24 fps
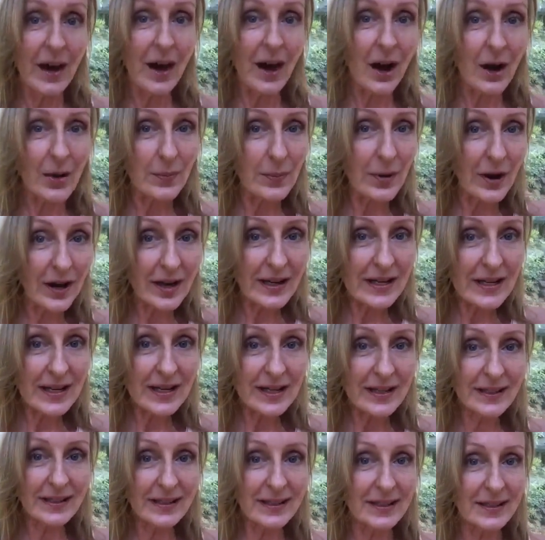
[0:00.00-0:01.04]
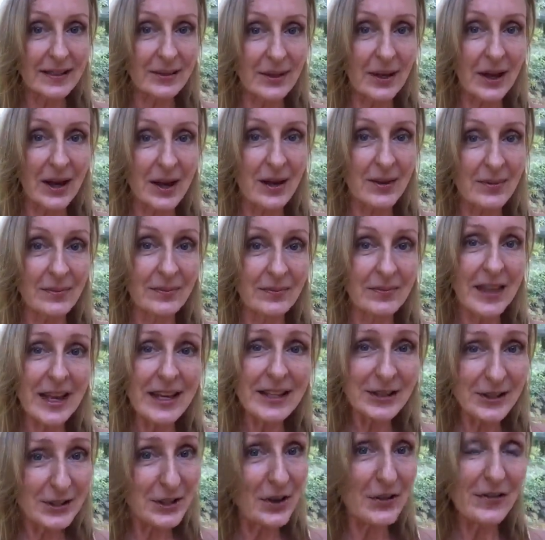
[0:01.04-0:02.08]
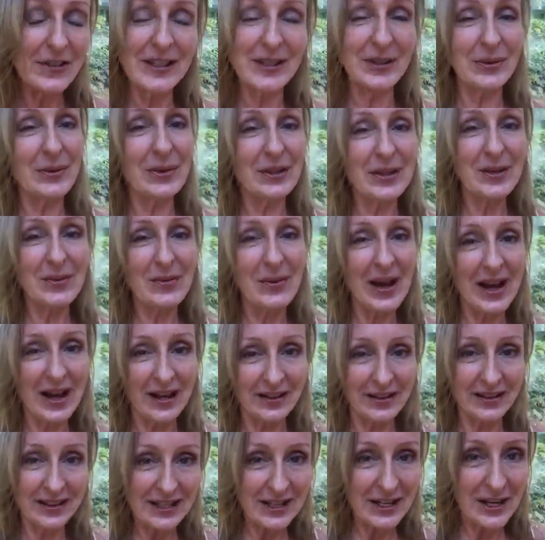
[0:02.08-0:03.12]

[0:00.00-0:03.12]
Our bodies, they serve us really well.